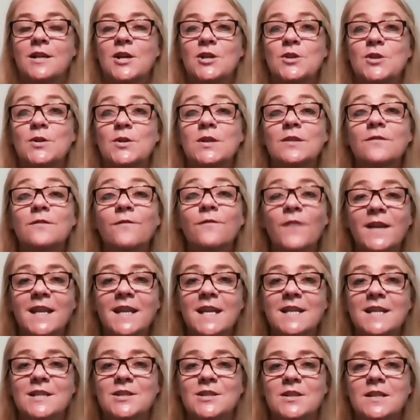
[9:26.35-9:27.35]
you can
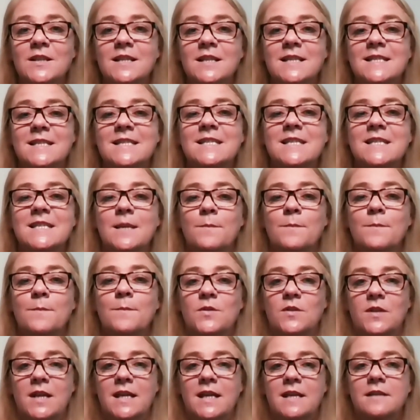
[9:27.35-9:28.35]
financially
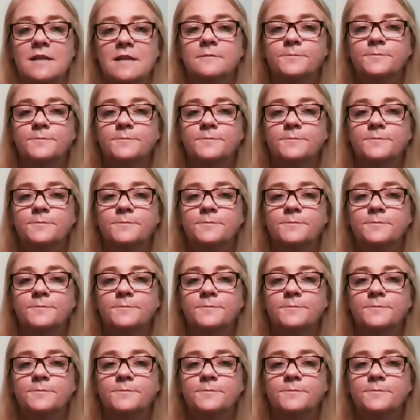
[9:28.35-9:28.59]
simulate